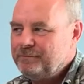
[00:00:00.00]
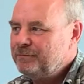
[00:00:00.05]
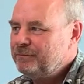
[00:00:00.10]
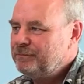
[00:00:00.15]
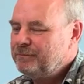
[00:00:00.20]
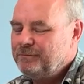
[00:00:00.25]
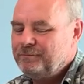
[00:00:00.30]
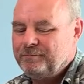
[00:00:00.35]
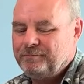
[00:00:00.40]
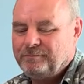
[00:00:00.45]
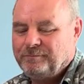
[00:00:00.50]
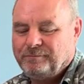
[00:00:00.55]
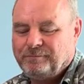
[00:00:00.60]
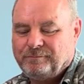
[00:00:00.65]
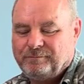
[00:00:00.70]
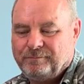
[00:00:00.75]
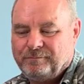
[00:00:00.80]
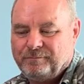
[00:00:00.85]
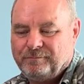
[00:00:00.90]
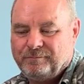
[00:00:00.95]

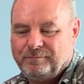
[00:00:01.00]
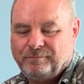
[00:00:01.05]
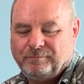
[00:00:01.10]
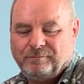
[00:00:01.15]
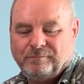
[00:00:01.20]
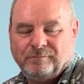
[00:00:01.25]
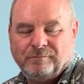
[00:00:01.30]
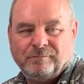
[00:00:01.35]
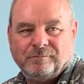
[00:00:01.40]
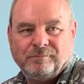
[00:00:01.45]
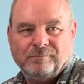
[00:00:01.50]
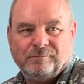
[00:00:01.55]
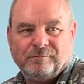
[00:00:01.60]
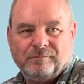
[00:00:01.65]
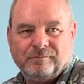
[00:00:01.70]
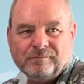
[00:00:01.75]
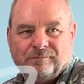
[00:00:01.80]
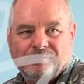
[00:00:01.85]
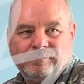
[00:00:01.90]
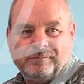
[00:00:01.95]

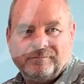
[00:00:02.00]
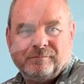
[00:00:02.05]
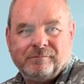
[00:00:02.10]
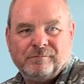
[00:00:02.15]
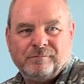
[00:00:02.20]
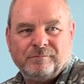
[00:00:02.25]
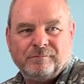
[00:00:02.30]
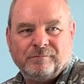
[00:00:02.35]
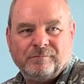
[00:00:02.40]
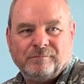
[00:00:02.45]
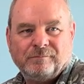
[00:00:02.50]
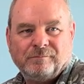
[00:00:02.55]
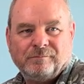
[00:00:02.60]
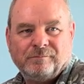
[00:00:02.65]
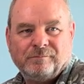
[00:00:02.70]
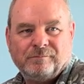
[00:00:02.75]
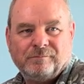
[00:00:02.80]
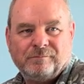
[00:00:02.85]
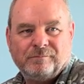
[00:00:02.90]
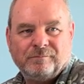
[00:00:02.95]

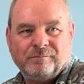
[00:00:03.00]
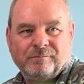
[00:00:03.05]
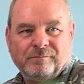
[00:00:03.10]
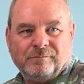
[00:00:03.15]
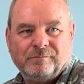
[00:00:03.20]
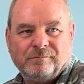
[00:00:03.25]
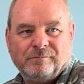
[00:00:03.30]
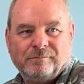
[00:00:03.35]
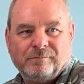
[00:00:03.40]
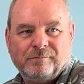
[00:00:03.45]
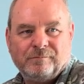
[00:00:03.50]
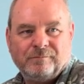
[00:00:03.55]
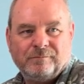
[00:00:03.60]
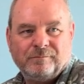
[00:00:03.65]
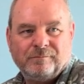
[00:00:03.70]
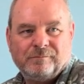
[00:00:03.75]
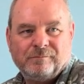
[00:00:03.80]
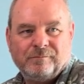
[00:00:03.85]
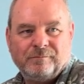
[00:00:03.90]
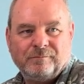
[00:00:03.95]

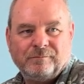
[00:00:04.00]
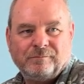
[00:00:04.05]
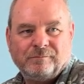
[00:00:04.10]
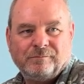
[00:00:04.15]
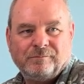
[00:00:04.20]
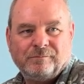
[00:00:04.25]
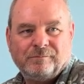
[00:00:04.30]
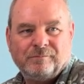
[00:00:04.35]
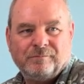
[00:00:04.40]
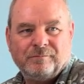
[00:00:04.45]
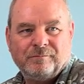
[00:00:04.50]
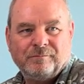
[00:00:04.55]
The person shown says nothing.